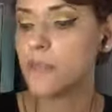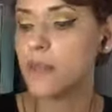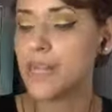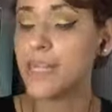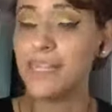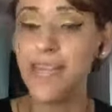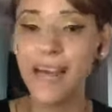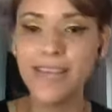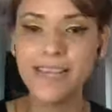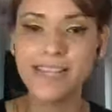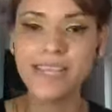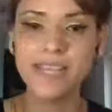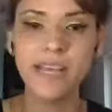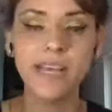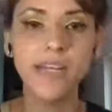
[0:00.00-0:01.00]
my
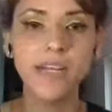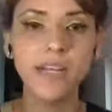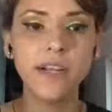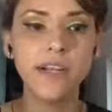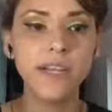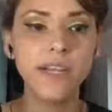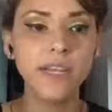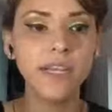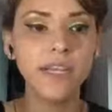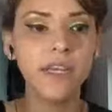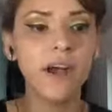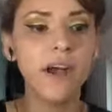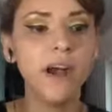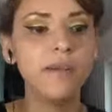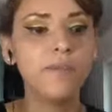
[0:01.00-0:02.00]
clients gain
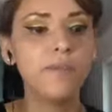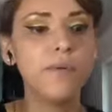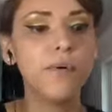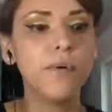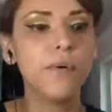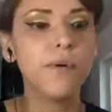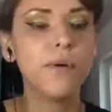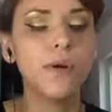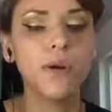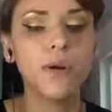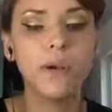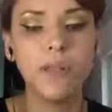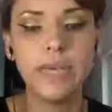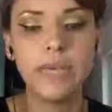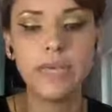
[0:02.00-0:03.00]
clarity on
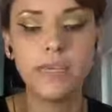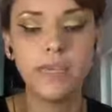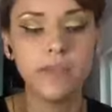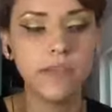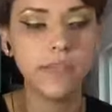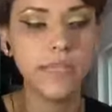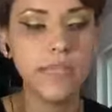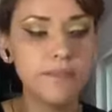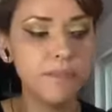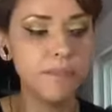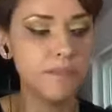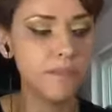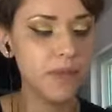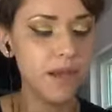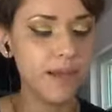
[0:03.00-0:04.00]
more like deep
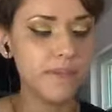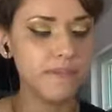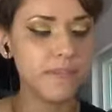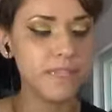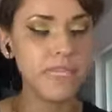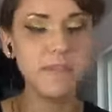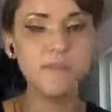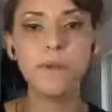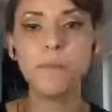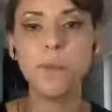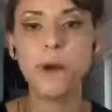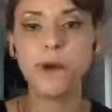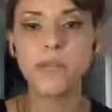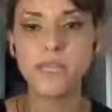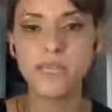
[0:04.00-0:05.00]
of the deeper
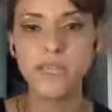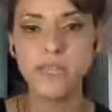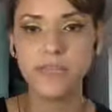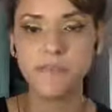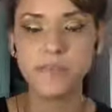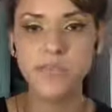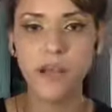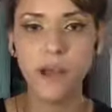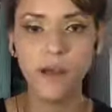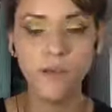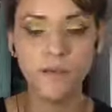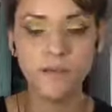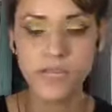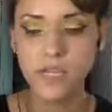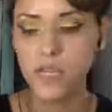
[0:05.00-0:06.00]
parts in
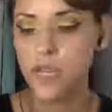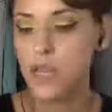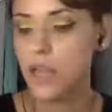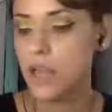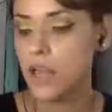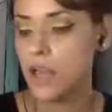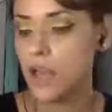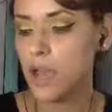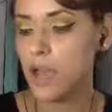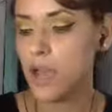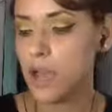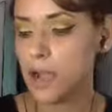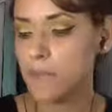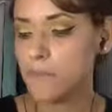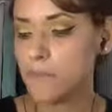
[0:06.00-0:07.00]
themselves.
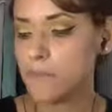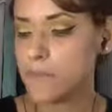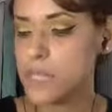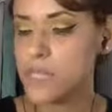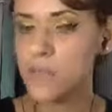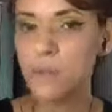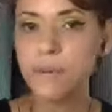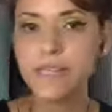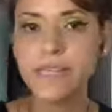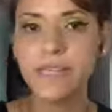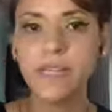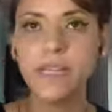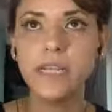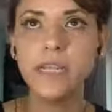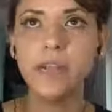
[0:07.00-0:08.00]
So
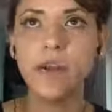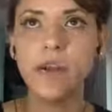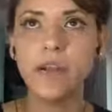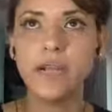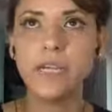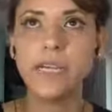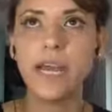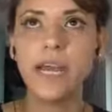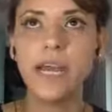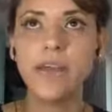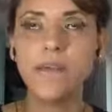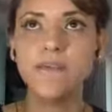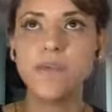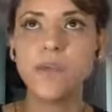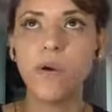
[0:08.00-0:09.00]
basically,
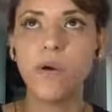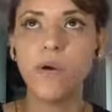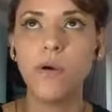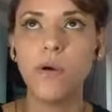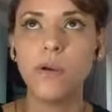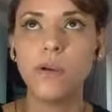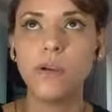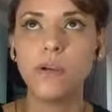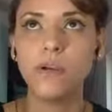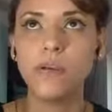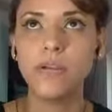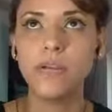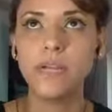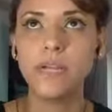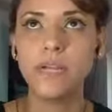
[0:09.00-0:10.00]
archetypes
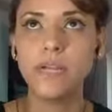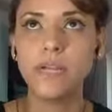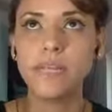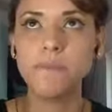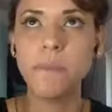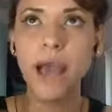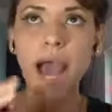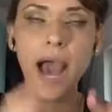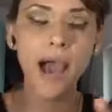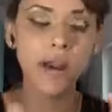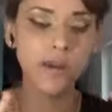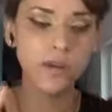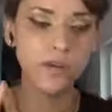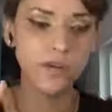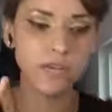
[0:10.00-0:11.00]
are like these
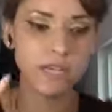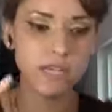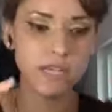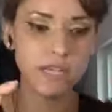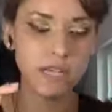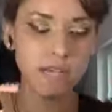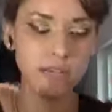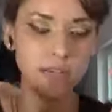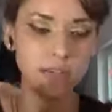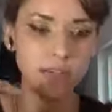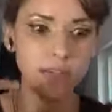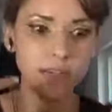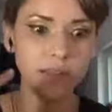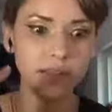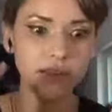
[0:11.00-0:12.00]
patterns, and
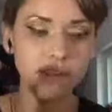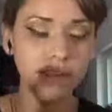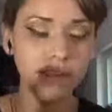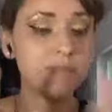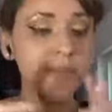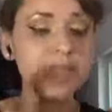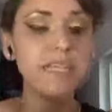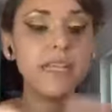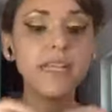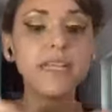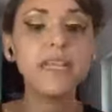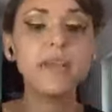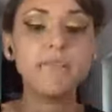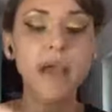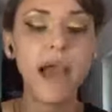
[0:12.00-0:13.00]
like basically
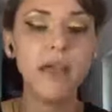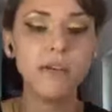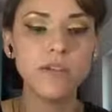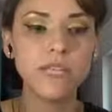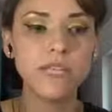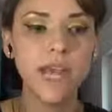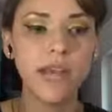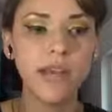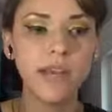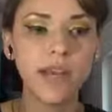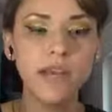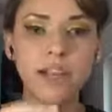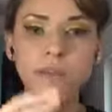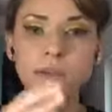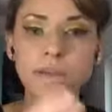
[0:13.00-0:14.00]
like patterns that
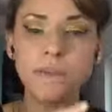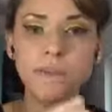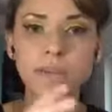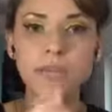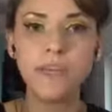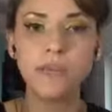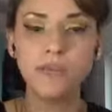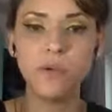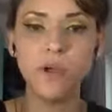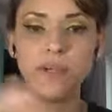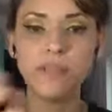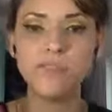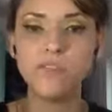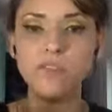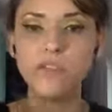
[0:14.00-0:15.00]
kind of repeat
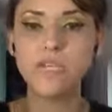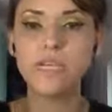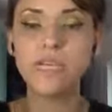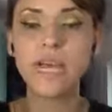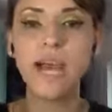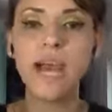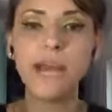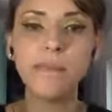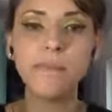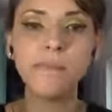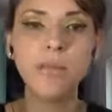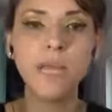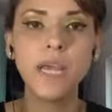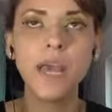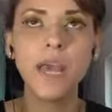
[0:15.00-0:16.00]
throughout history and
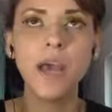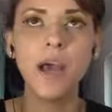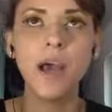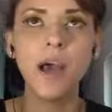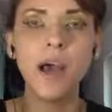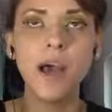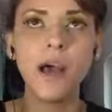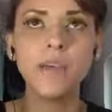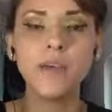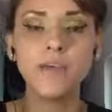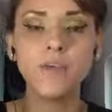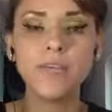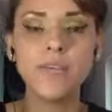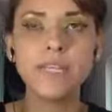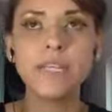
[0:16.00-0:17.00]
time. They
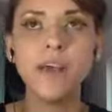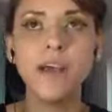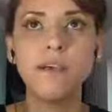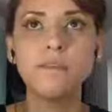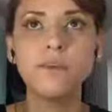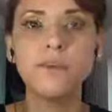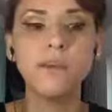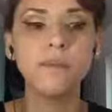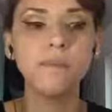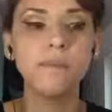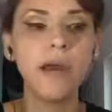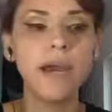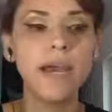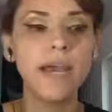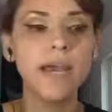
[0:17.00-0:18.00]
were discovered
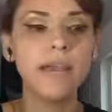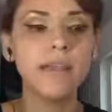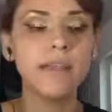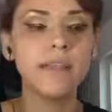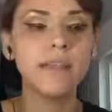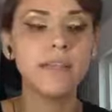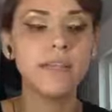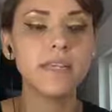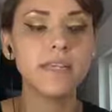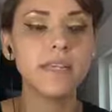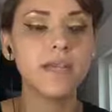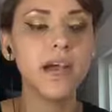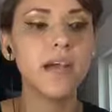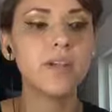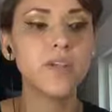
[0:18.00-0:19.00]
by the
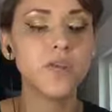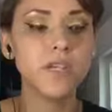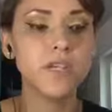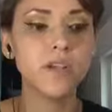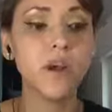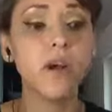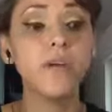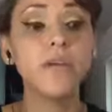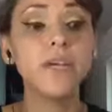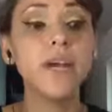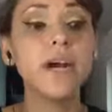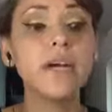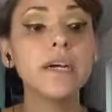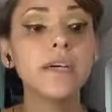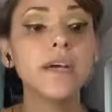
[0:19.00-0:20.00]
psychiatrist Carl
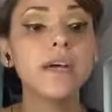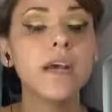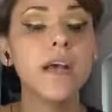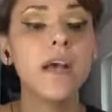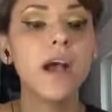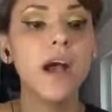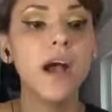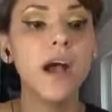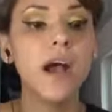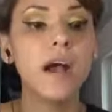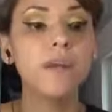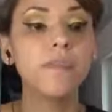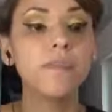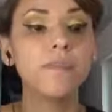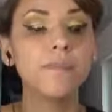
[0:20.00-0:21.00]
Jung.
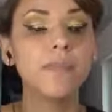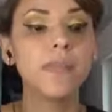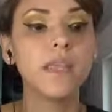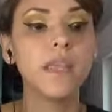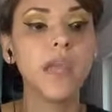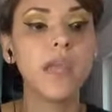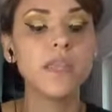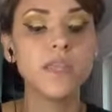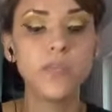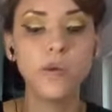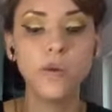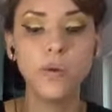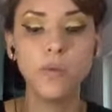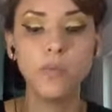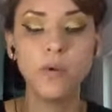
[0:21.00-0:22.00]
And
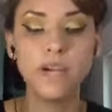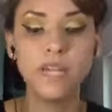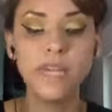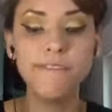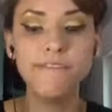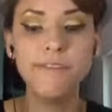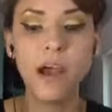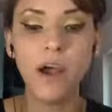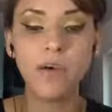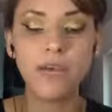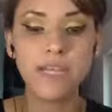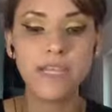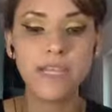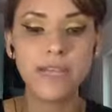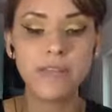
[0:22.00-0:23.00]
so what he
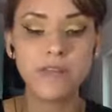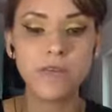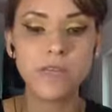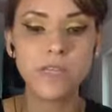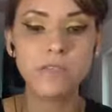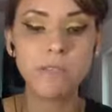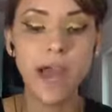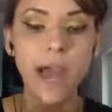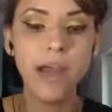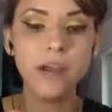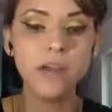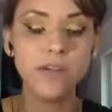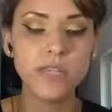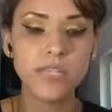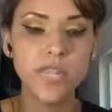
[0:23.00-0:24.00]
found is that there's
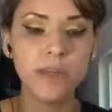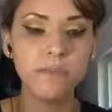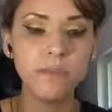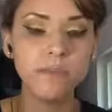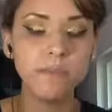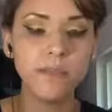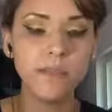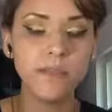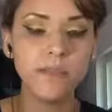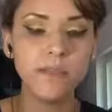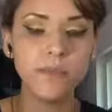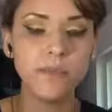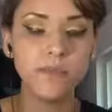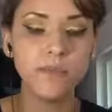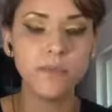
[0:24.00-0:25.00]
patterns that repeat
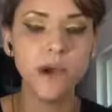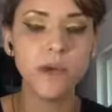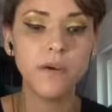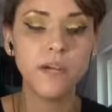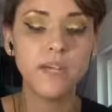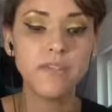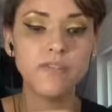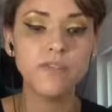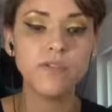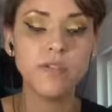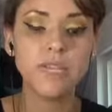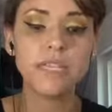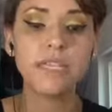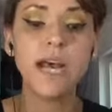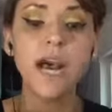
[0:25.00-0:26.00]
throughout
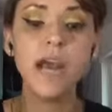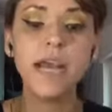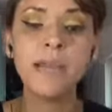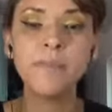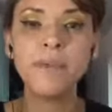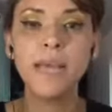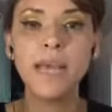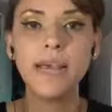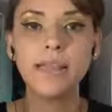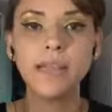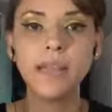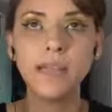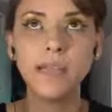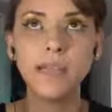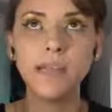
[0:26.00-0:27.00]
history and time
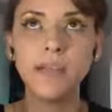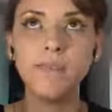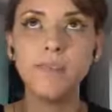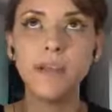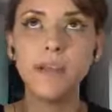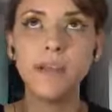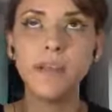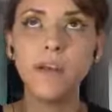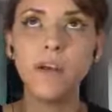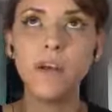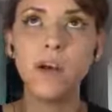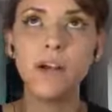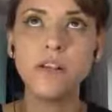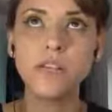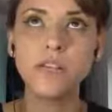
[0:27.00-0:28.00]
that live in the
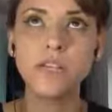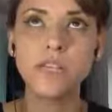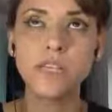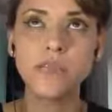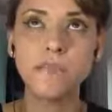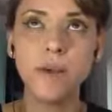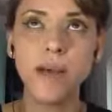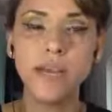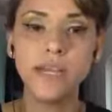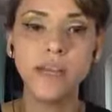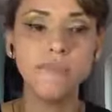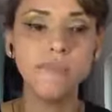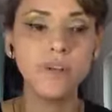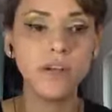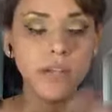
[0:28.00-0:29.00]
unconscious mind
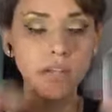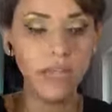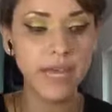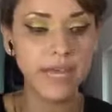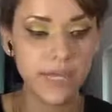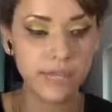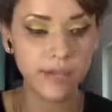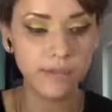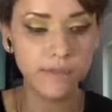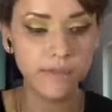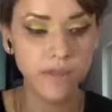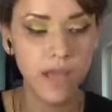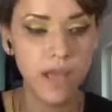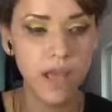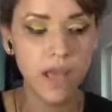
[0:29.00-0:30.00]
of the collective.
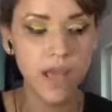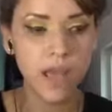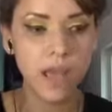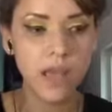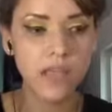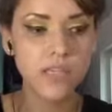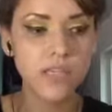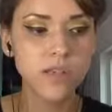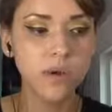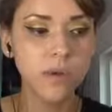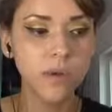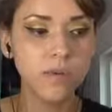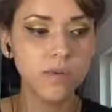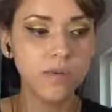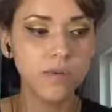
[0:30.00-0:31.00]
And
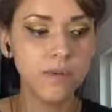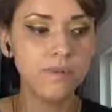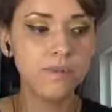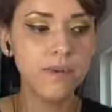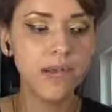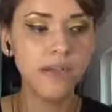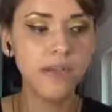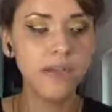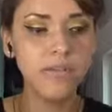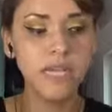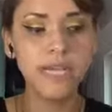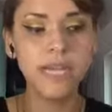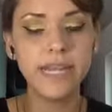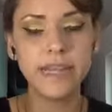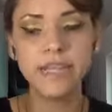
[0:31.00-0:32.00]
so by
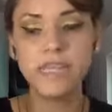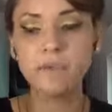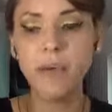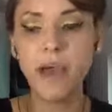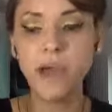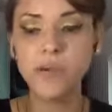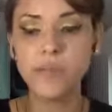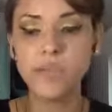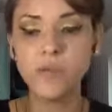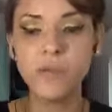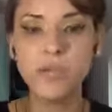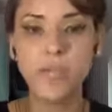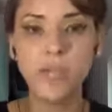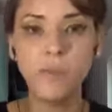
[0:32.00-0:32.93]
looking at these patterns, he was